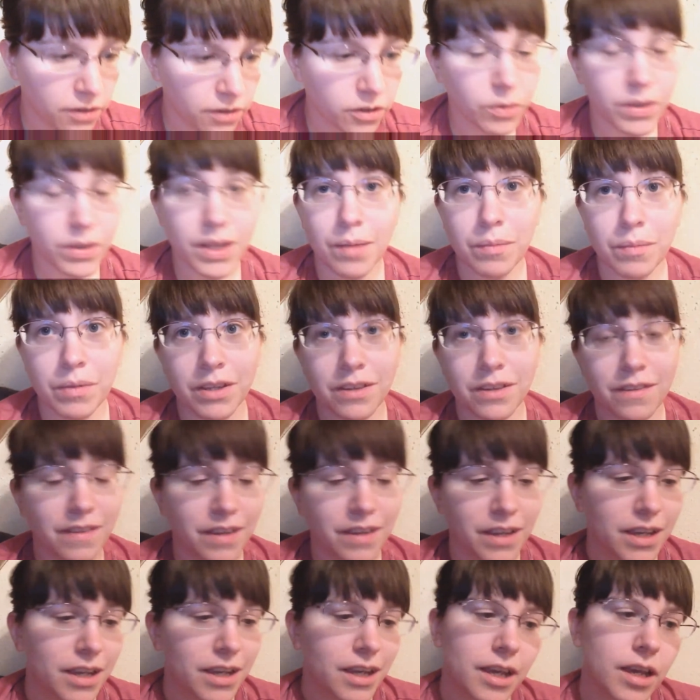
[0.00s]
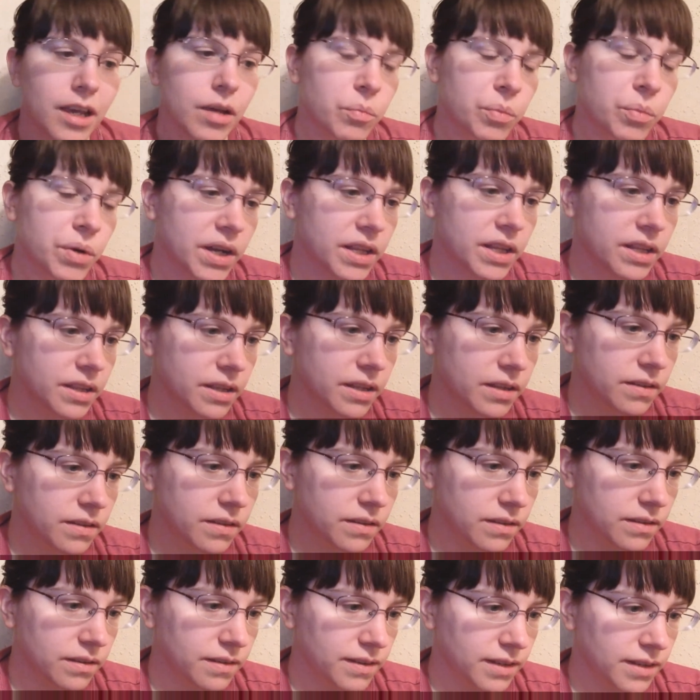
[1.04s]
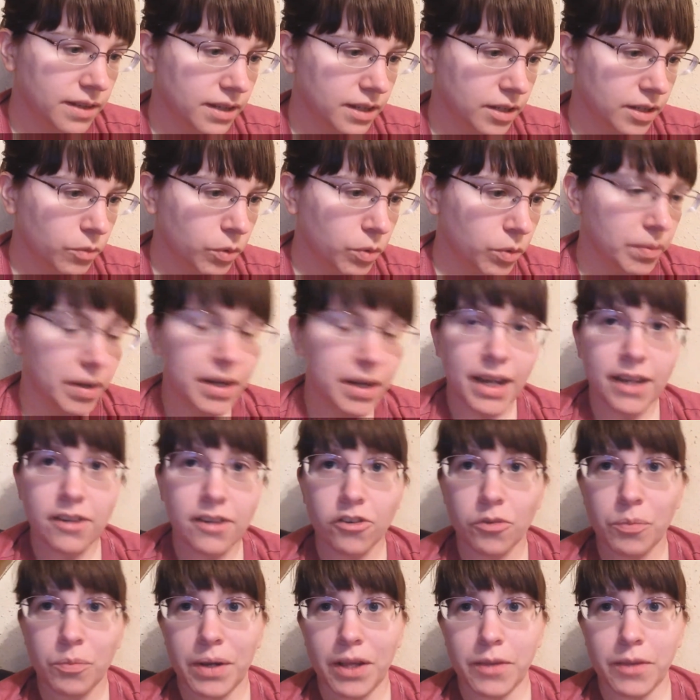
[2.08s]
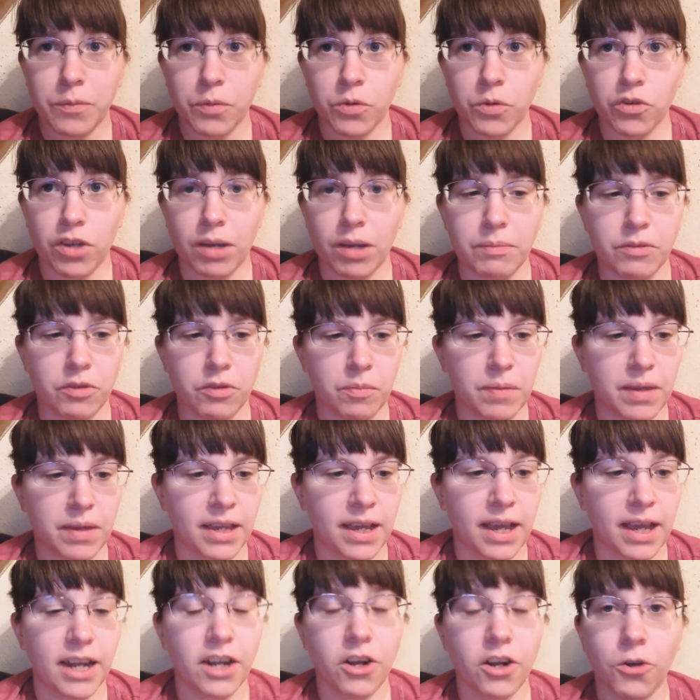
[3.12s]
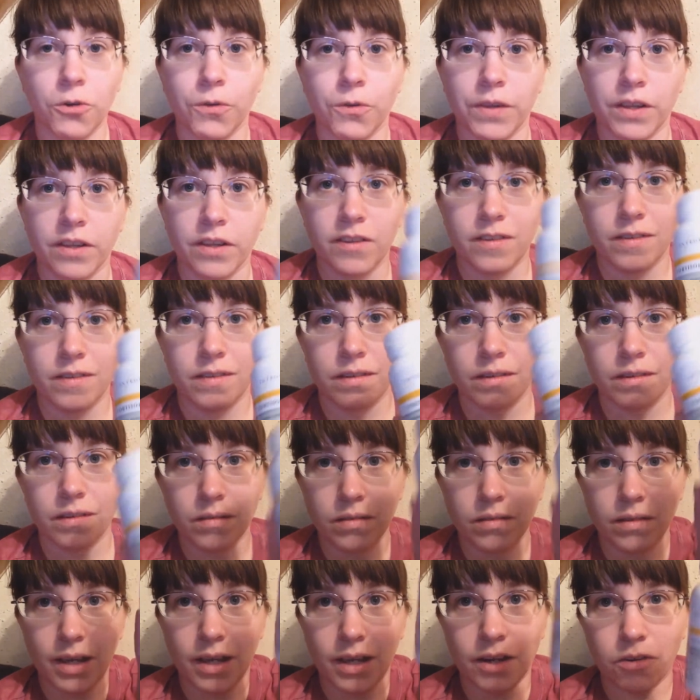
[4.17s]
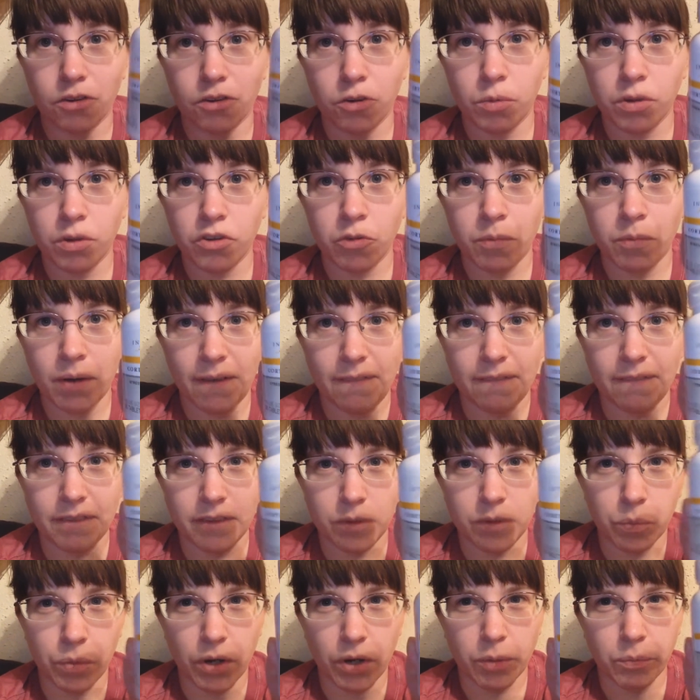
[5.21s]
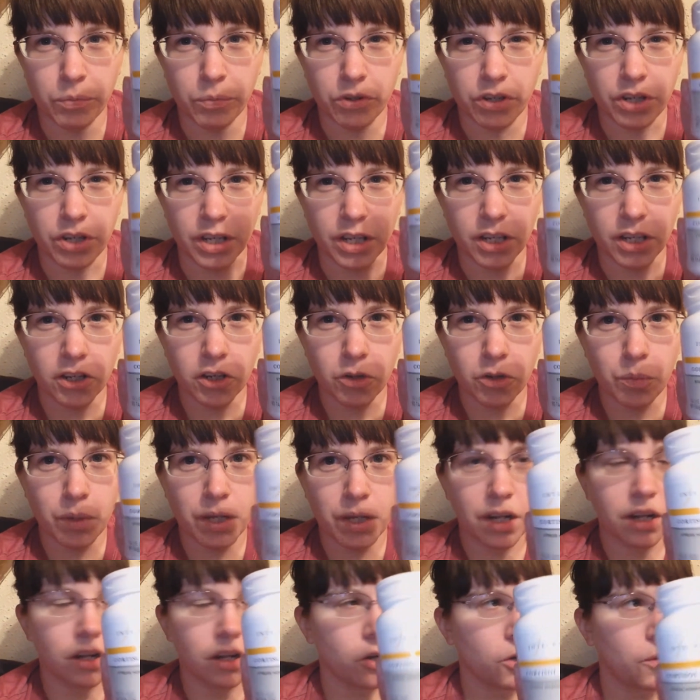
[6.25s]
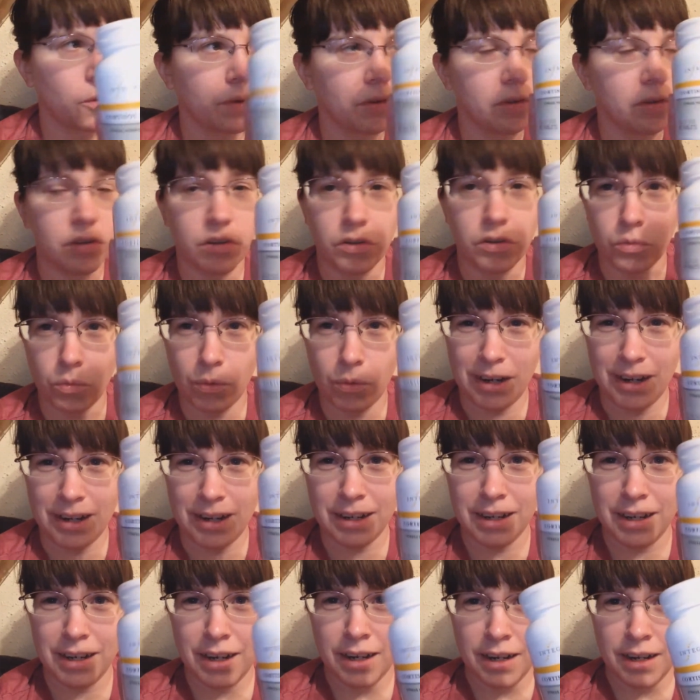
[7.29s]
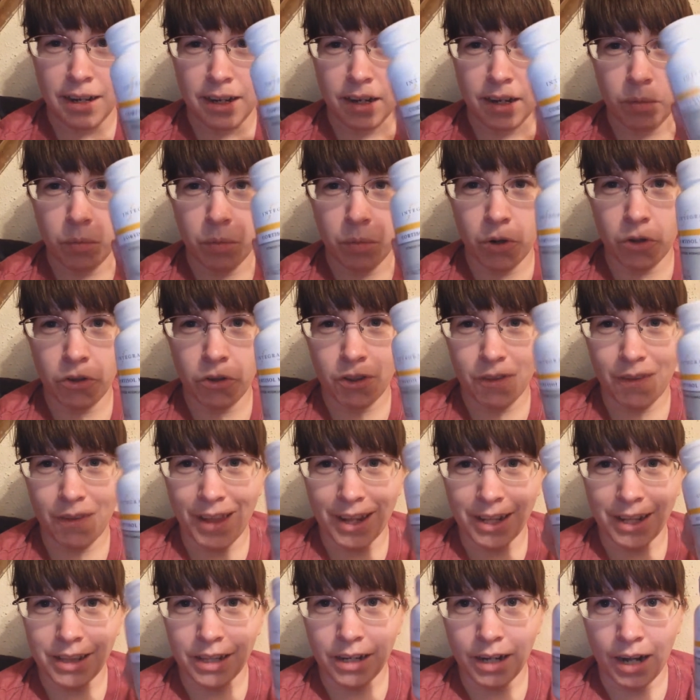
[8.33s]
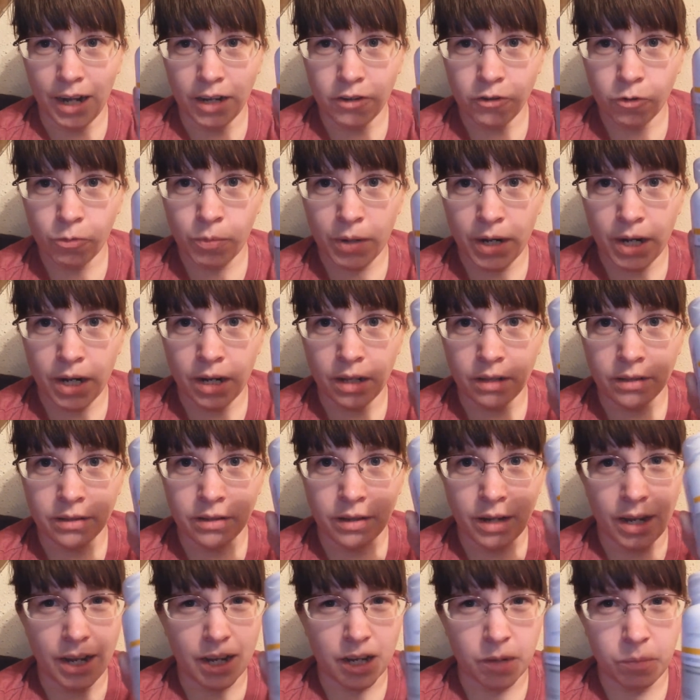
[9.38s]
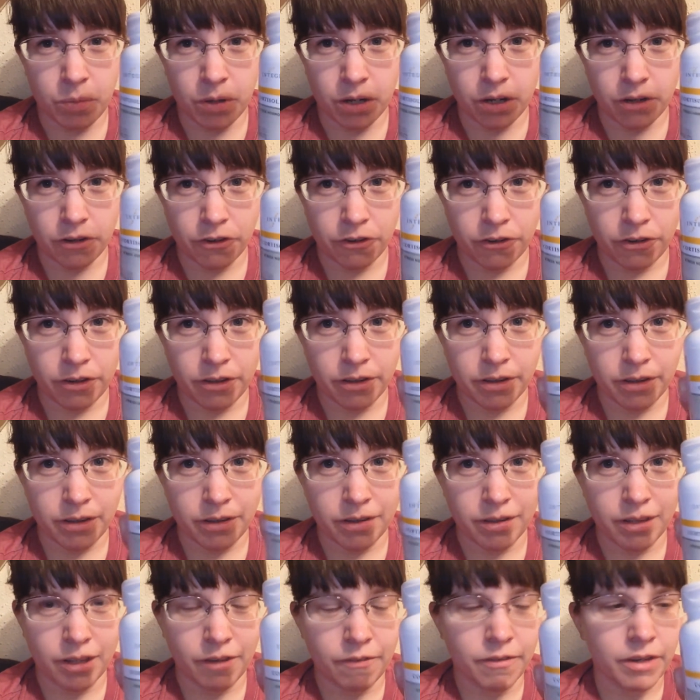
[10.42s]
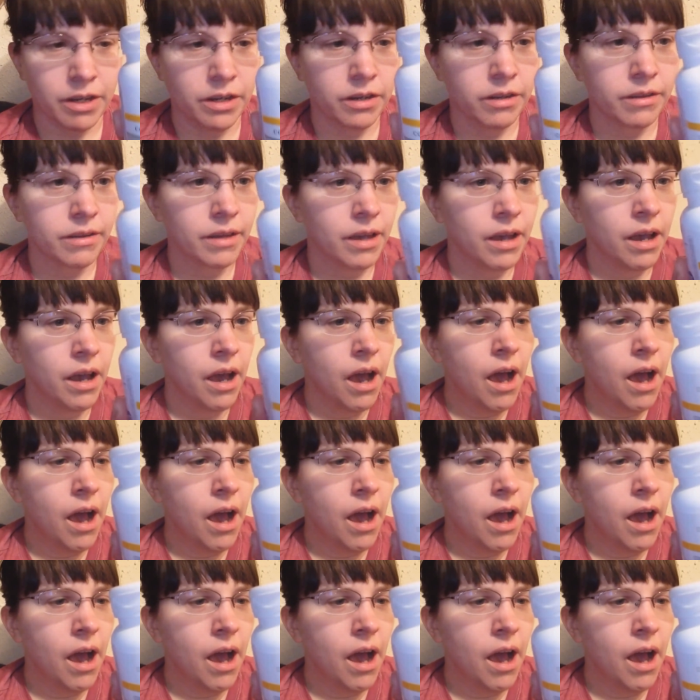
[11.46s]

I don't know what that means, but this is what my naturopath prescribed to me. I know this, I don't know much about this brand in particular, but I know this is what most of like the naturopaths and acupuncturists and stuff use.